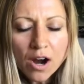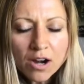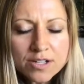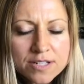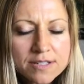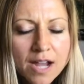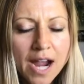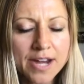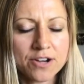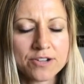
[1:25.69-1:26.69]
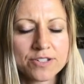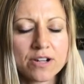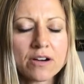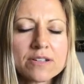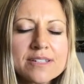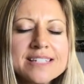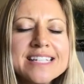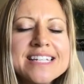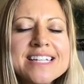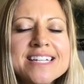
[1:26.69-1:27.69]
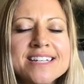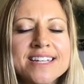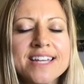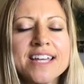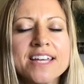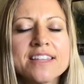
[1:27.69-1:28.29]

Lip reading: Our desires, our seed,